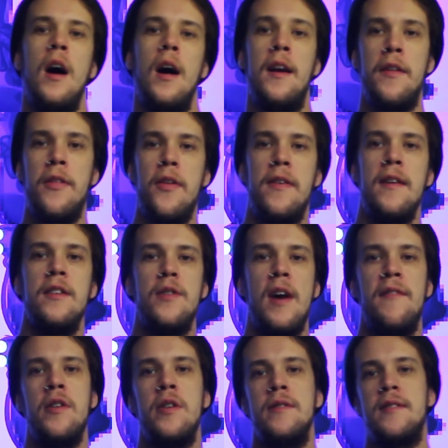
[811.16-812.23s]
Another thing to
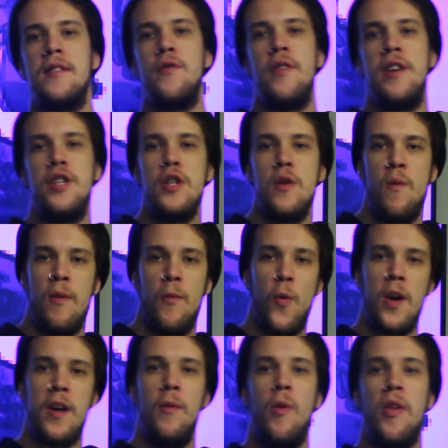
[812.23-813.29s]
have in consideration when
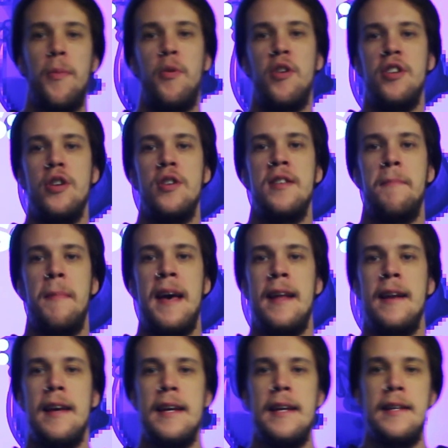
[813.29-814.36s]
working with print on
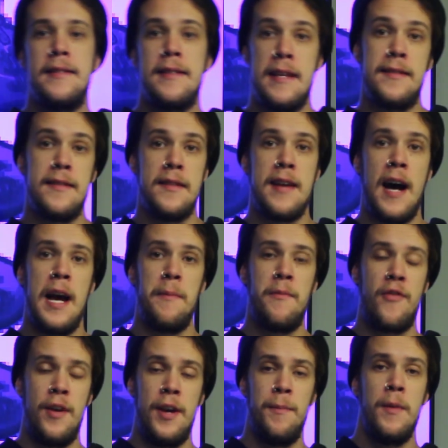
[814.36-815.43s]
demand is the time
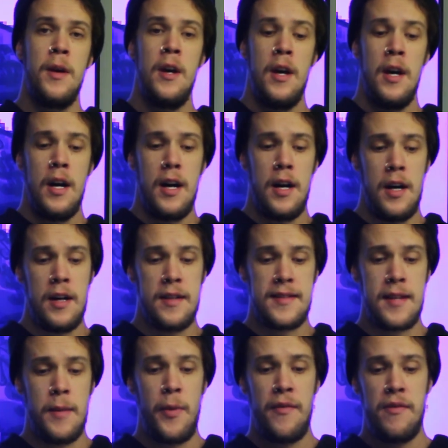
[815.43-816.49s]
frame.
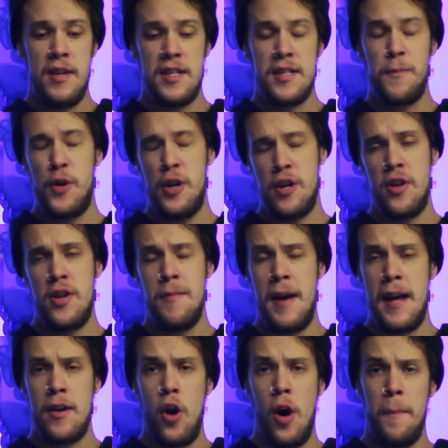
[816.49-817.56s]
Some of these
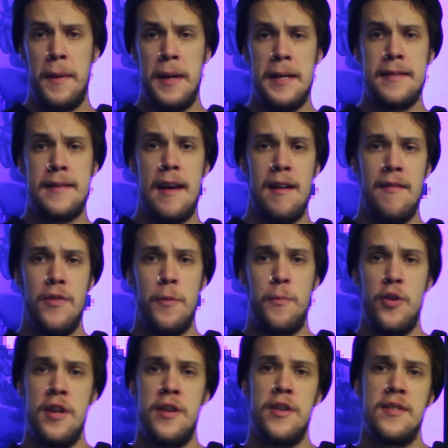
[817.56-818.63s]
print-on-demand companies have their
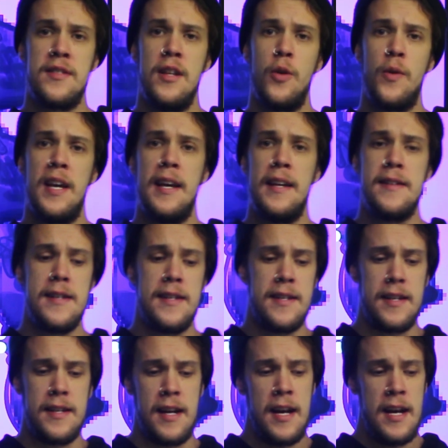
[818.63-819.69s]
printers
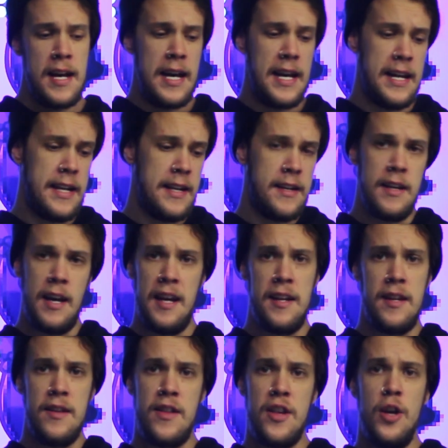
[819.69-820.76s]
located
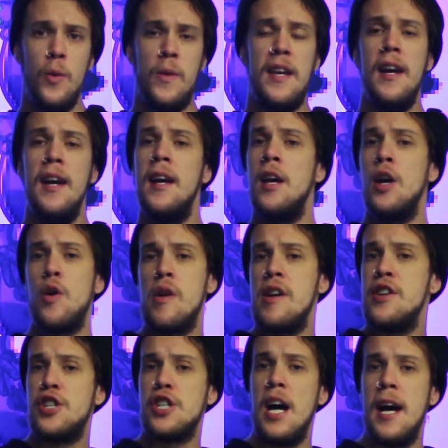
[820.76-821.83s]
in the UK or
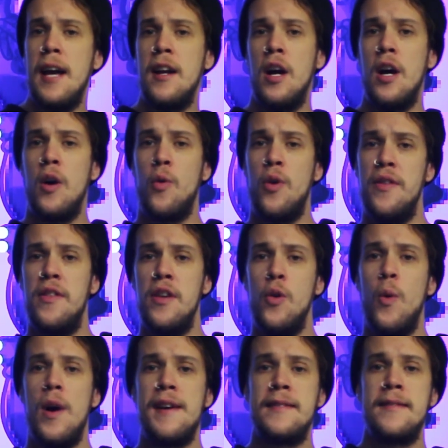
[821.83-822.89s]
in China or in
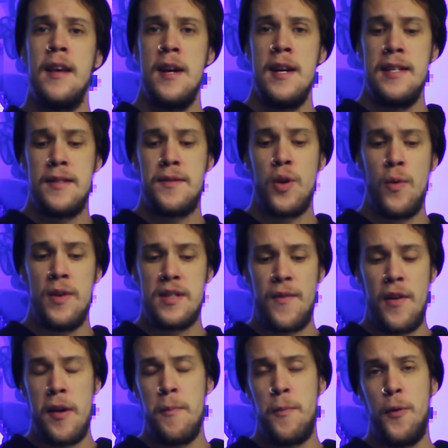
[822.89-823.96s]
the US, so it's
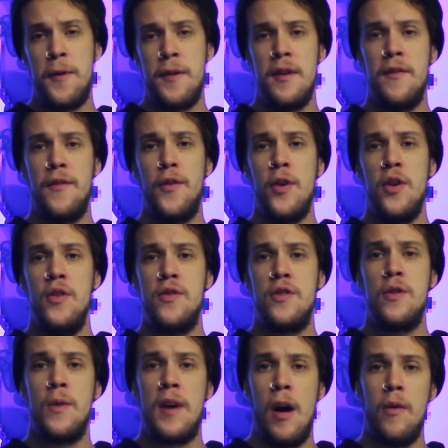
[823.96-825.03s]
very important for you
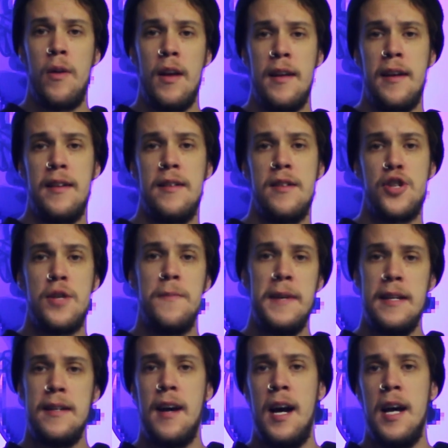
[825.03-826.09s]
to calculate the
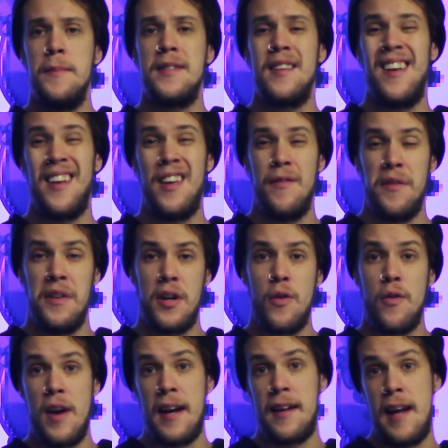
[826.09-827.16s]
shipping times and give a
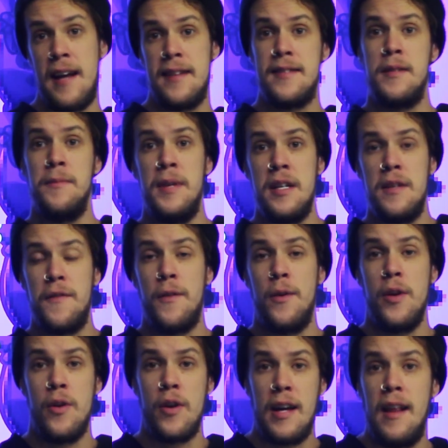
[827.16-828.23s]
correct estimate for
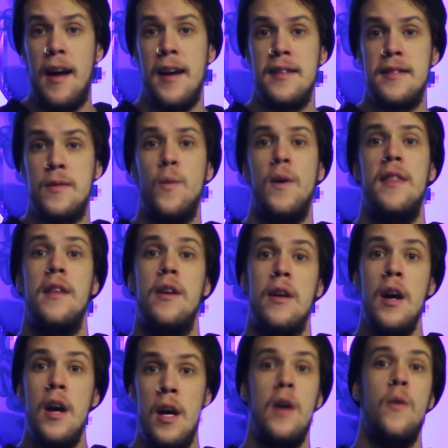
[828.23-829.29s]
your clients when
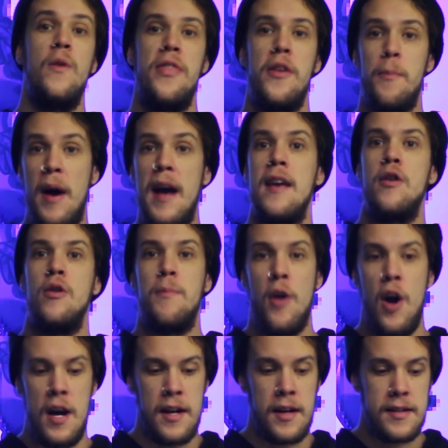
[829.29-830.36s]
they're buying your
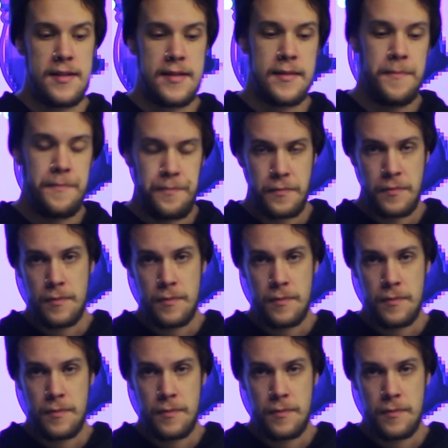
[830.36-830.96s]
products.